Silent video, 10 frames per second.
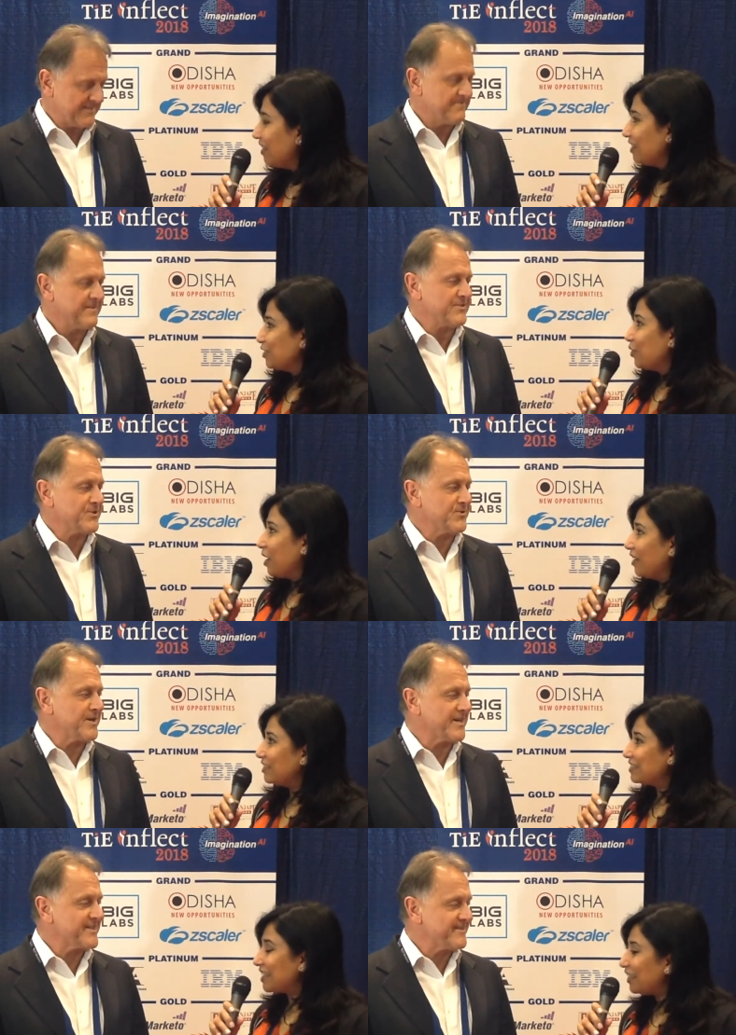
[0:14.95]
Speaker 1: So I
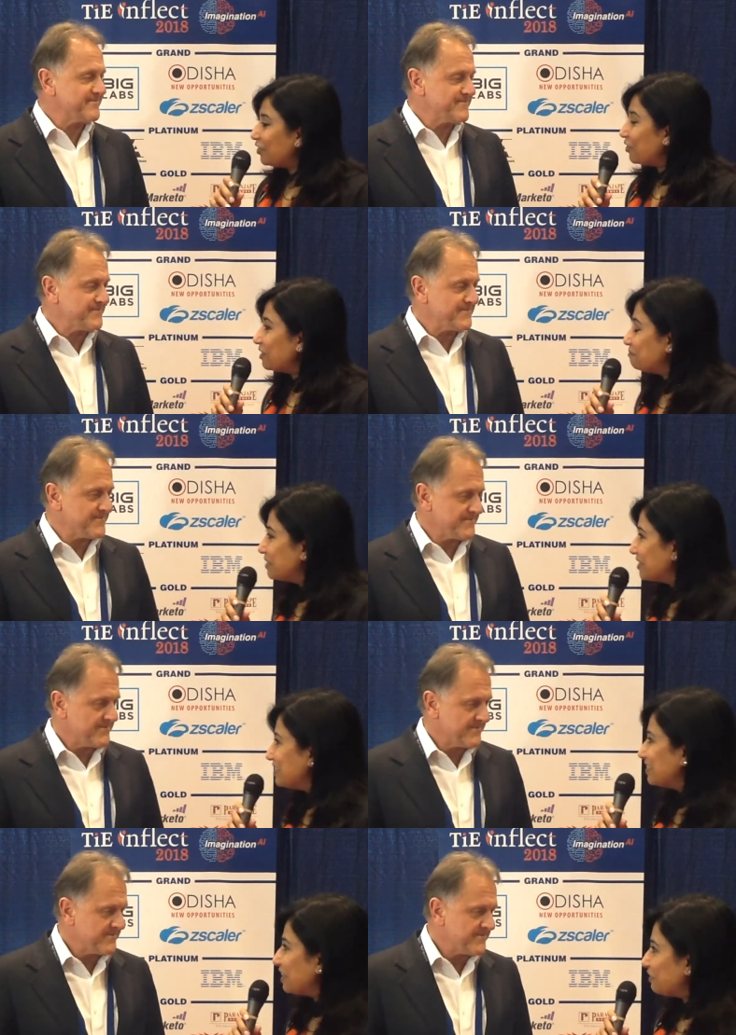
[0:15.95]
understand you're in
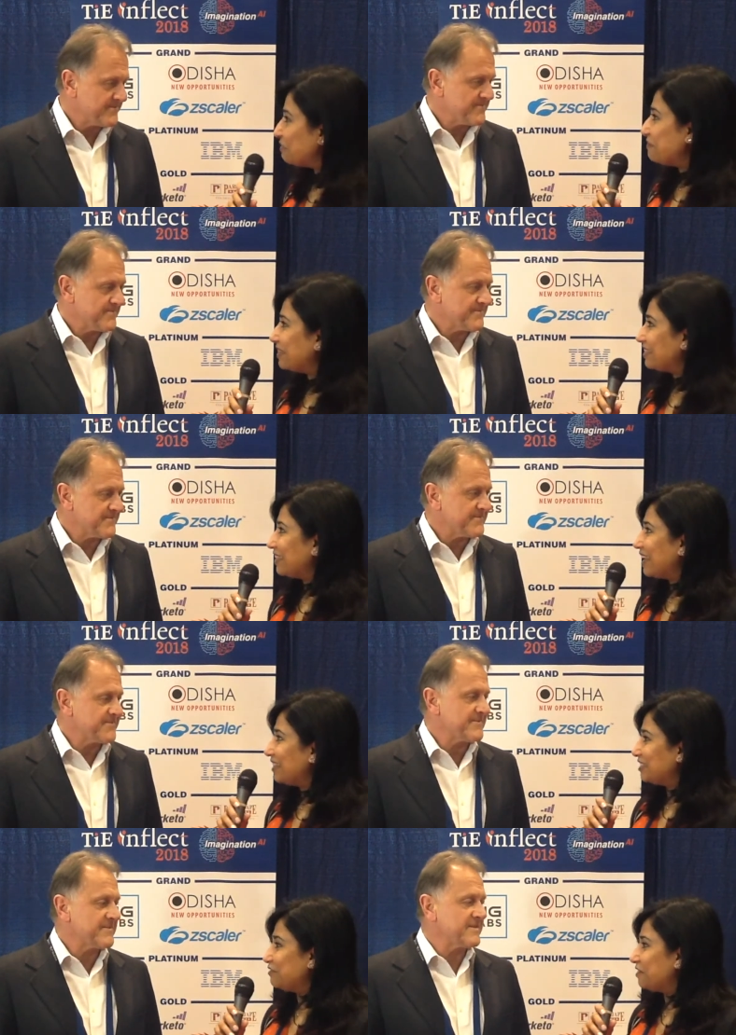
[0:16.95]
business development at
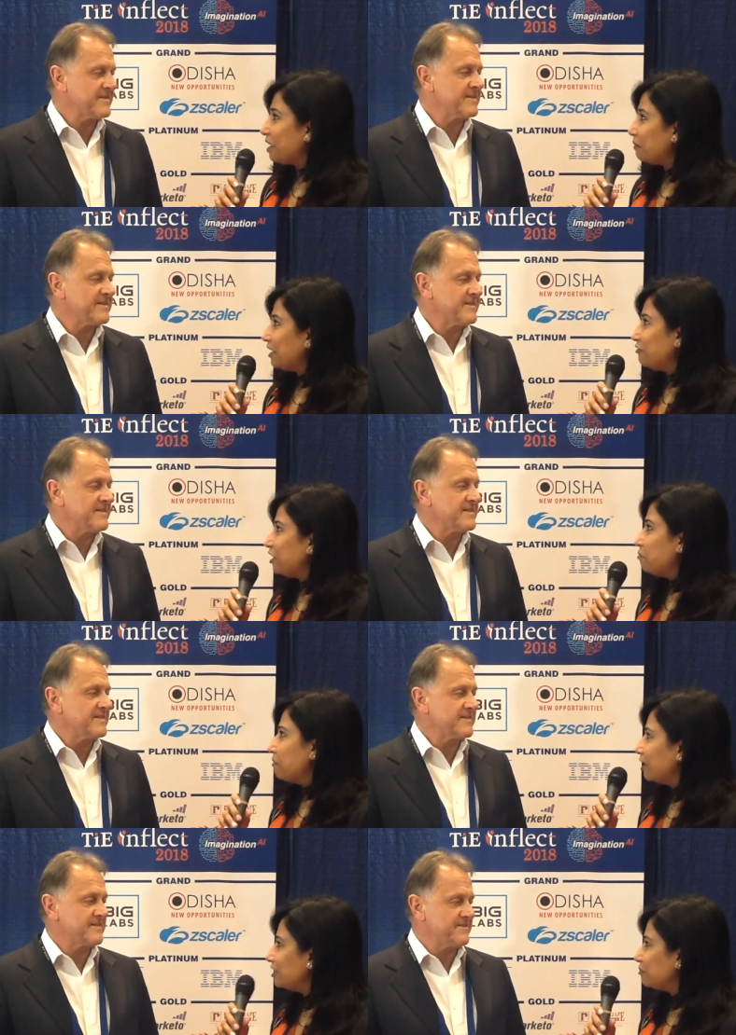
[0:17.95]
Lantern Pharma and wear
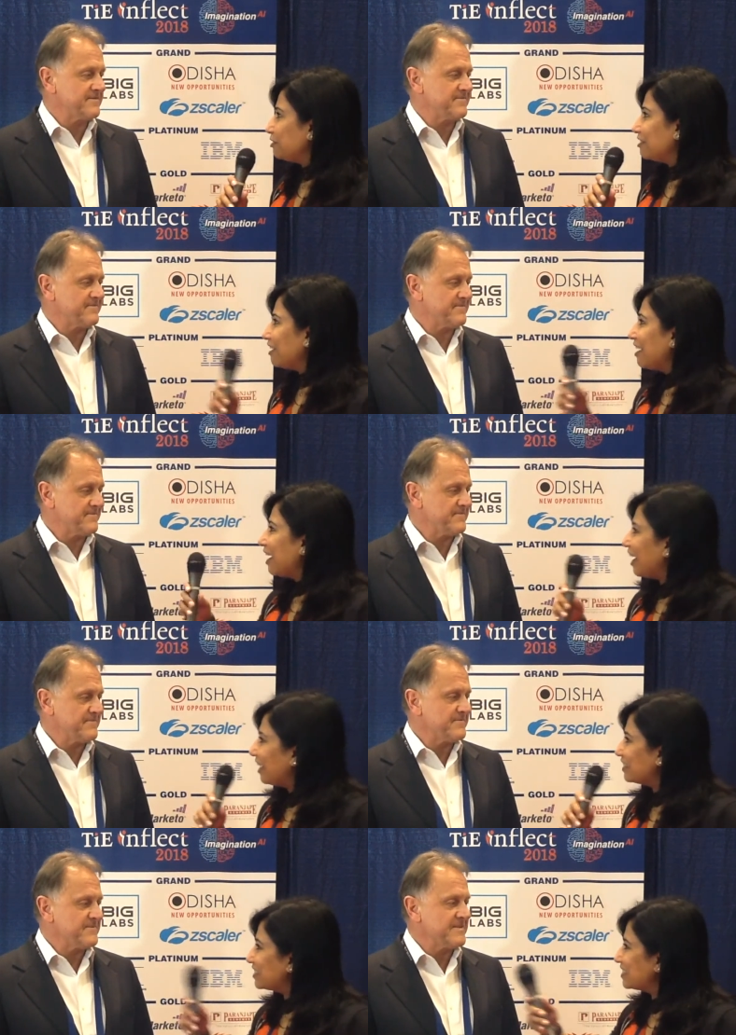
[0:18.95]
multiple
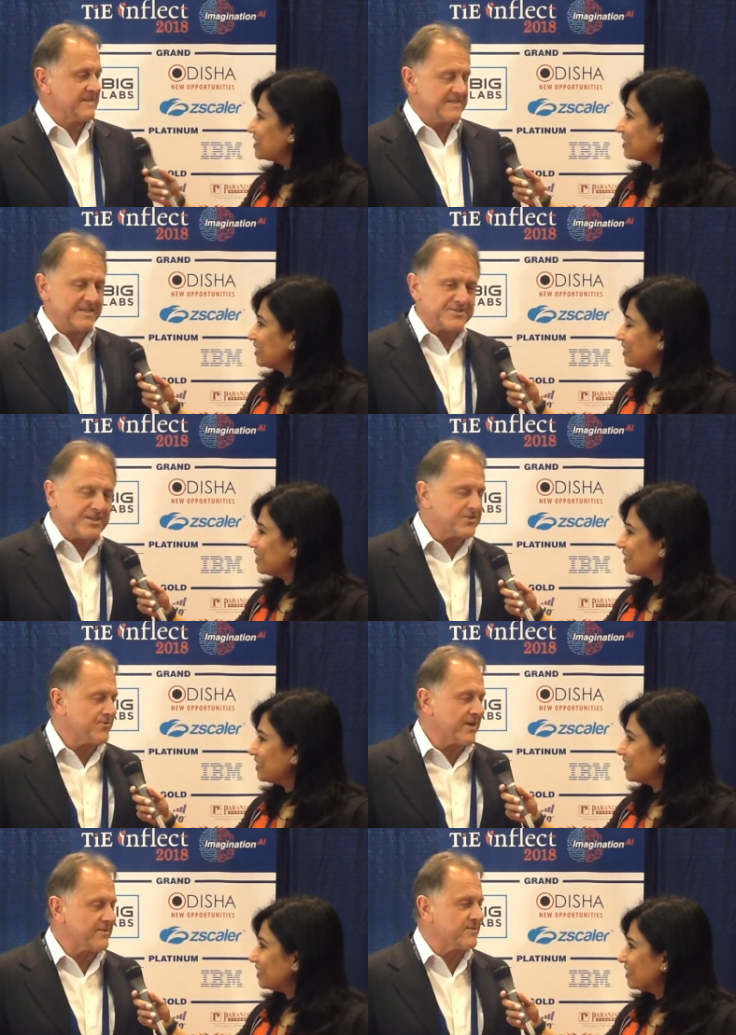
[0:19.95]
hats.
Speaker 2: Yes, that's
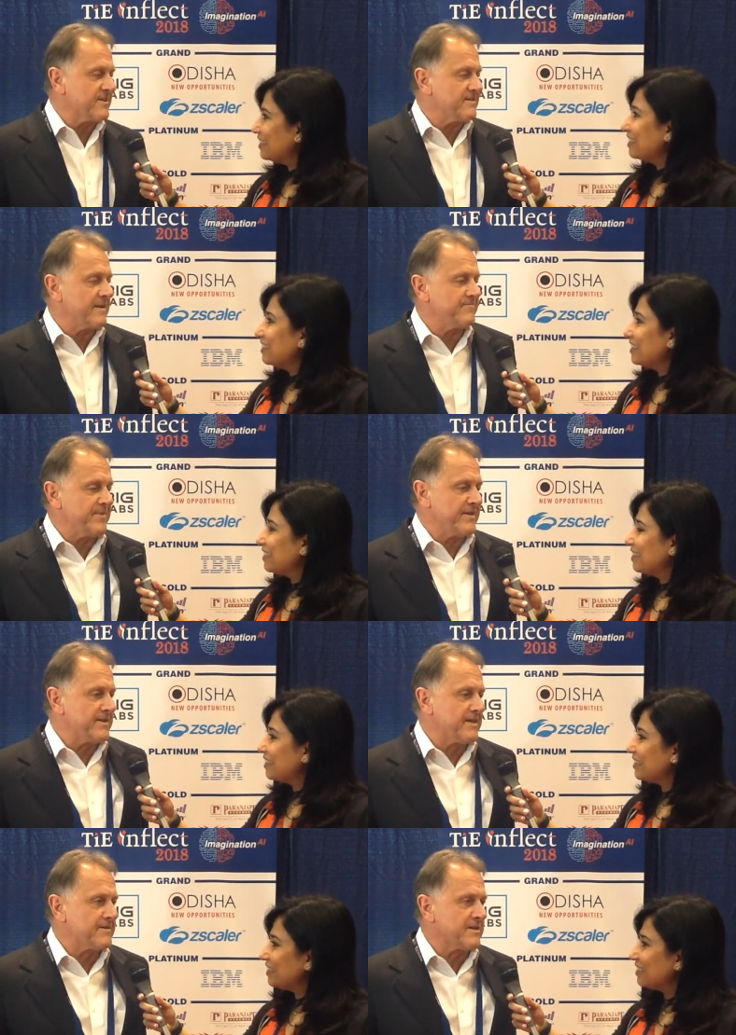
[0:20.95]
correct. I've
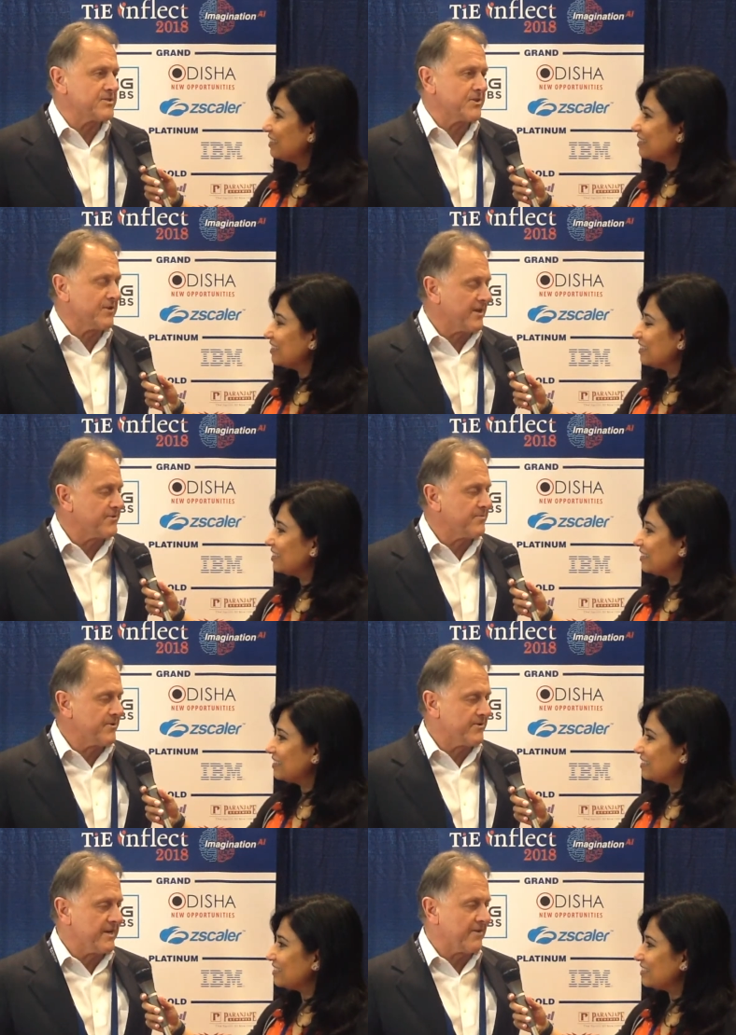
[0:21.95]
been uh, a serial
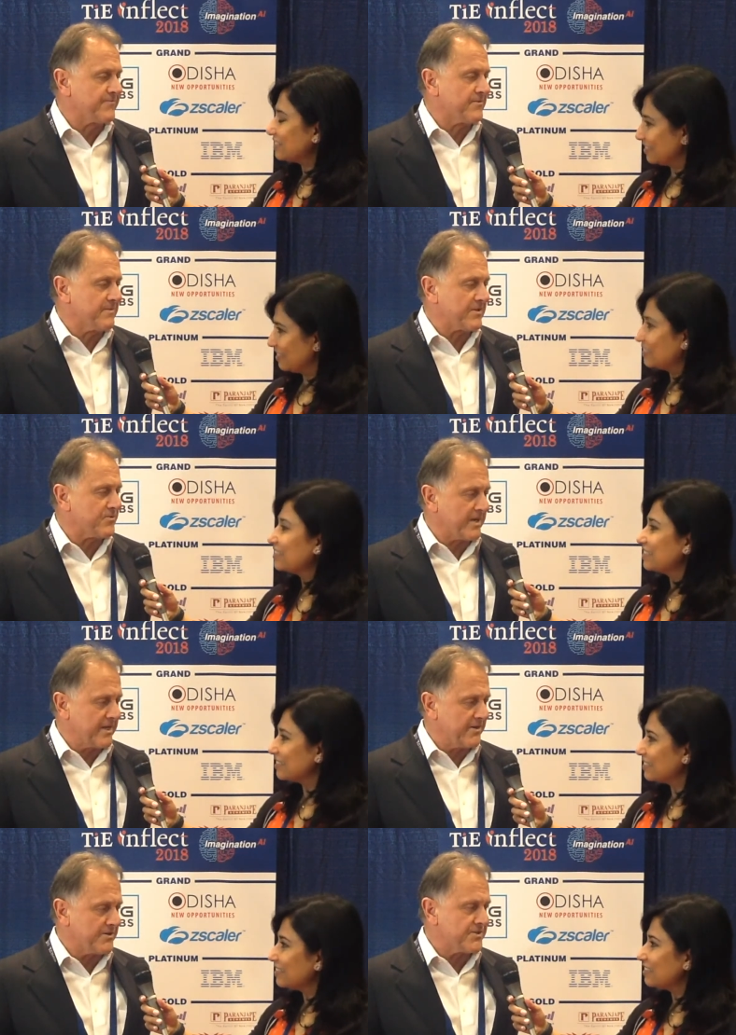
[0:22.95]
entrepreneur now for about 20
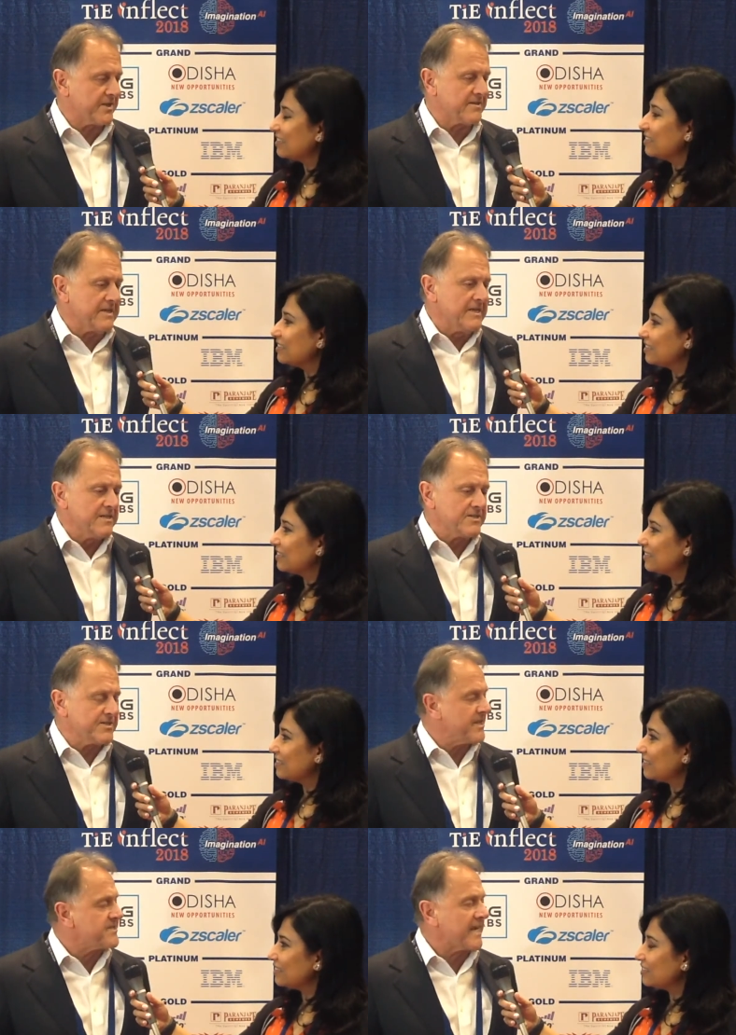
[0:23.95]
years, and this
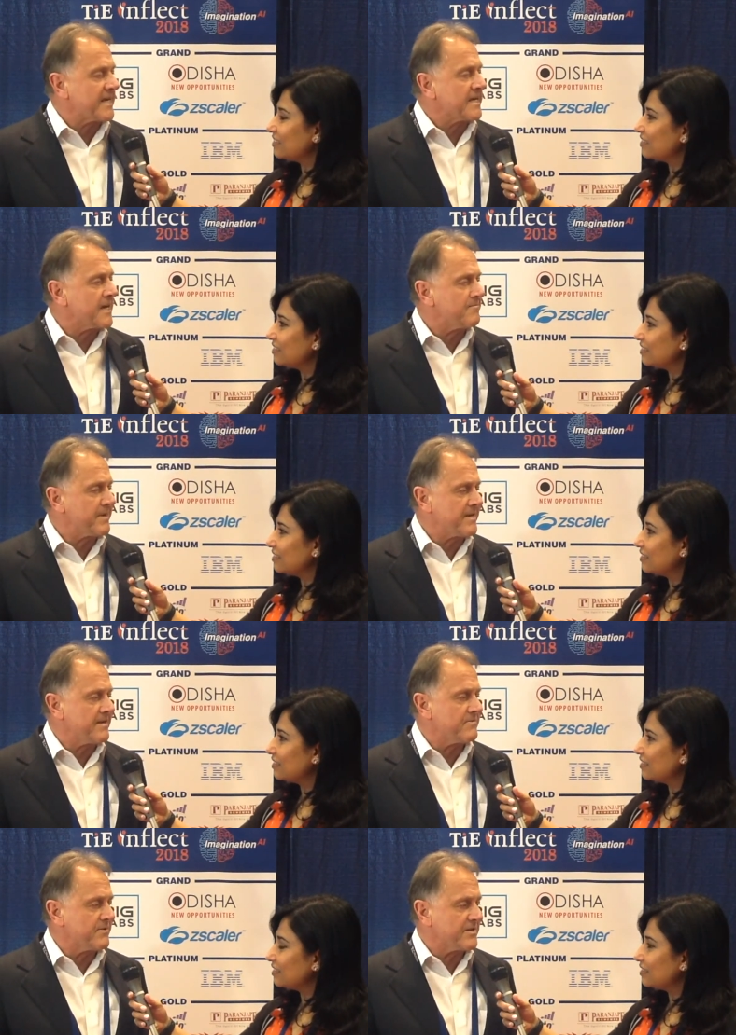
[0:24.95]
is the second company that we're